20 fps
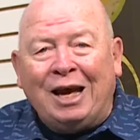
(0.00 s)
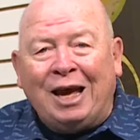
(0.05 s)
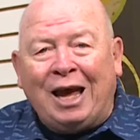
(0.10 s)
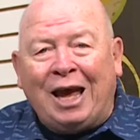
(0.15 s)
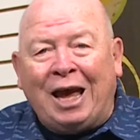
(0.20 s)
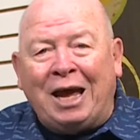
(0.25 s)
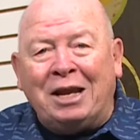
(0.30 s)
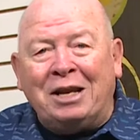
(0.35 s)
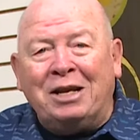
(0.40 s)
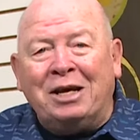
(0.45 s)

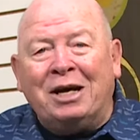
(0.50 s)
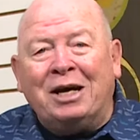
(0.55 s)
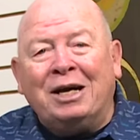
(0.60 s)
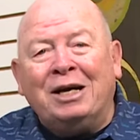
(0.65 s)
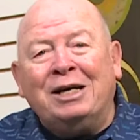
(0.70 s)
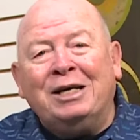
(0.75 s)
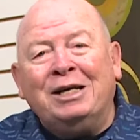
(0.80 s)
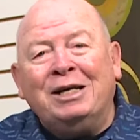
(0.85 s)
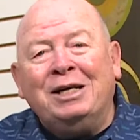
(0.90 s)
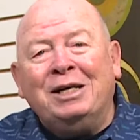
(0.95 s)
And
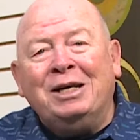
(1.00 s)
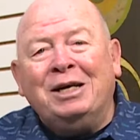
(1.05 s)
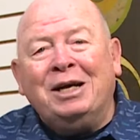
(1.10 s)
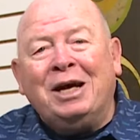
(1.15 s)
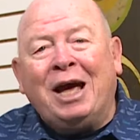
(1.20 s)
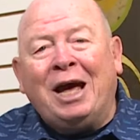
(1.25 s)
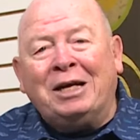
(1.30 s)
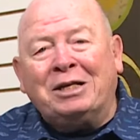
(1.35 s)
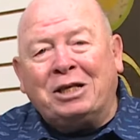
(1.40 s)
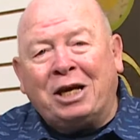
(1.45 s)
uh,
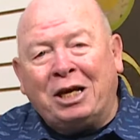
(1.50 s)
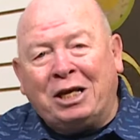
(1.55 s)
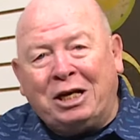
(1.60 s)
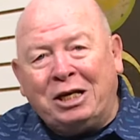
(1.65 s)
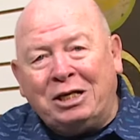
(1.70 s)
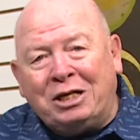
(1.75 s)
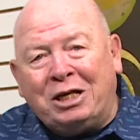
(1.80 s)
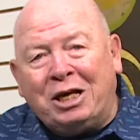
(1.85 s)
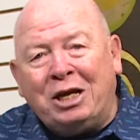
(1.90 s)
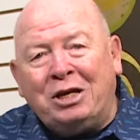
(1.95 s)
as I
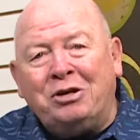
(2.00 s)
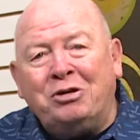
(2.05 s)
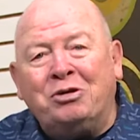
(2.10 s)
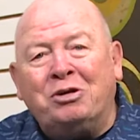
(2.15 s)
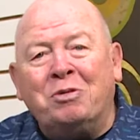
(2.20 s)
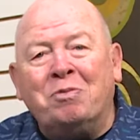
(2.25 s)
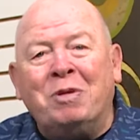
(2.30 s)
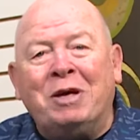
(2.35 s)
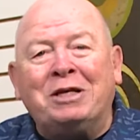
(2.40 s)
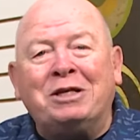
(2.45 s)
continued
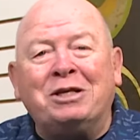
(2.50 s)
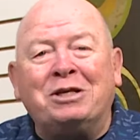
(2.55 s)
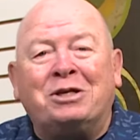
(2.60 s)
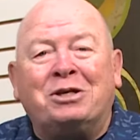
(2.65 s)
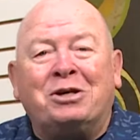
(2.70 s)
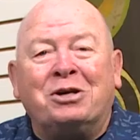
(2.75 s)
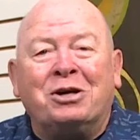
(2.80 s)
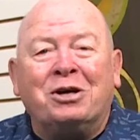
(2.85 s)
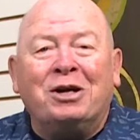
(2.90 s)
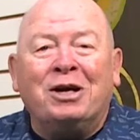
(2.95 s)
to
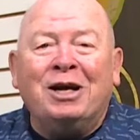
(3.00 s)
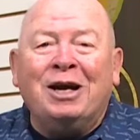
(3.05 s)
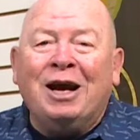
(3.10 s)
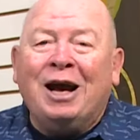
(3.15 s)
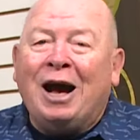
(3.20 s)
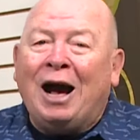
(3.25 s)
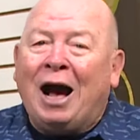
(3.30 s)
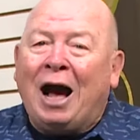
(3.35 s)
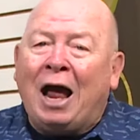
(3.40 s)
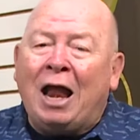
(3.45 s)
minister,
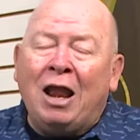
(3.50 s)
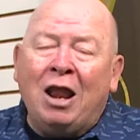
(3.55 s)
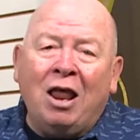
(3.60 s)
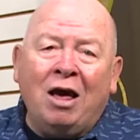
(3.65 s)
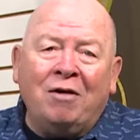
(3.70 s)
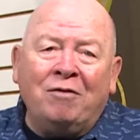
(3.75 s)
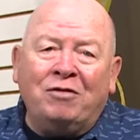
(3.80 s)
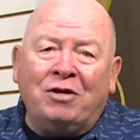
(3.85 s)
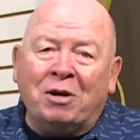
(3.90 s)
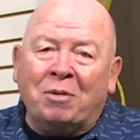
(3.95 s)
I
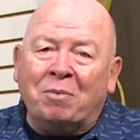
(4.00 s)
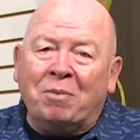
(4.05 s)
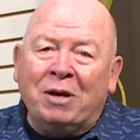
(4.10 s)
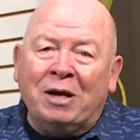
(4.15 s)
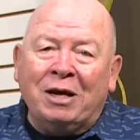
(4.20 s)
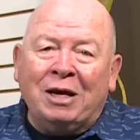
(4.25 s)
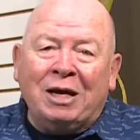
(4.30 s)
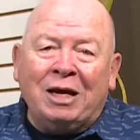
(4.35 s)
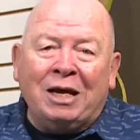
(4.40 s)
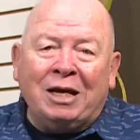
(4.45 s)
loved him.
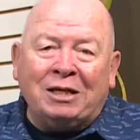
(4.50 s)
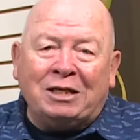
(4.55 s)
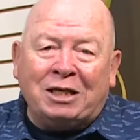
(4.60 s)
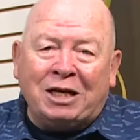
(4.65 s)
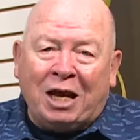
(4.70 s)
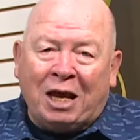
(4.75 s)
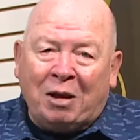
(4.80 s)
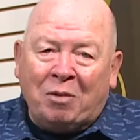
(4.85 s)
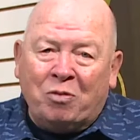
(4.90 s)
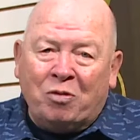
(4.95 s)
His
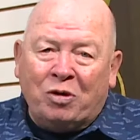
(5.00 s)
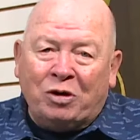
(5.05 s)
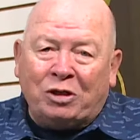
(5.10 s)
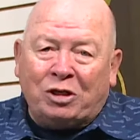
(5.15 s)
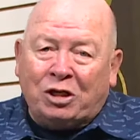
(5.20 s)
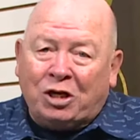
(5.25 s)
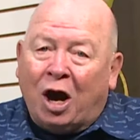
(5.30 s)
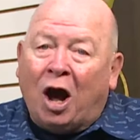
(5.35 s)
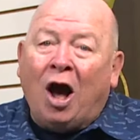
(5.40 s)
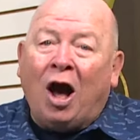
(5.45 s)
name was
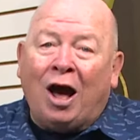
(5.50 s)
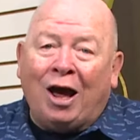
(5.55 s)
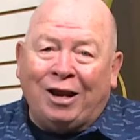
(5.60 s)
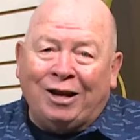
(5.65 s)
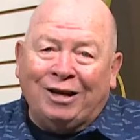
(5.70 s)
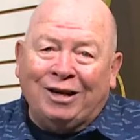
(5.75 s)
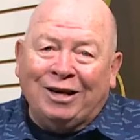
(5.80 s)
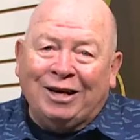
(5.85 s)
Don.